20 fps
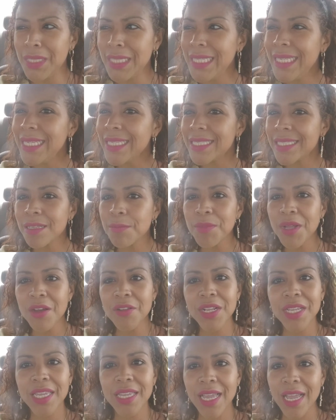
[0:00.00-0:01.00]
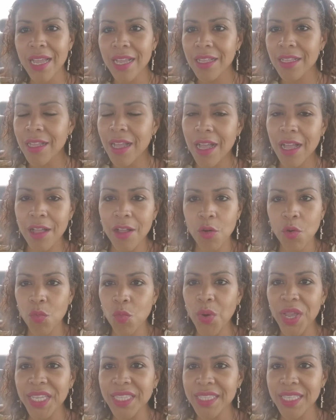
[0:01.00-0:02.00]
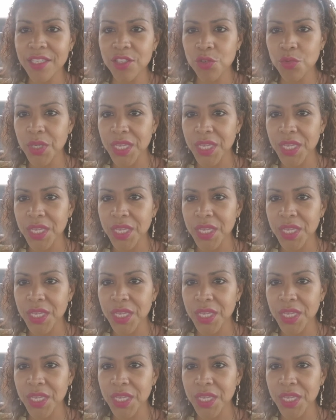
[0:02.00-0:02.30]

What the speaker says: least amount of weight that you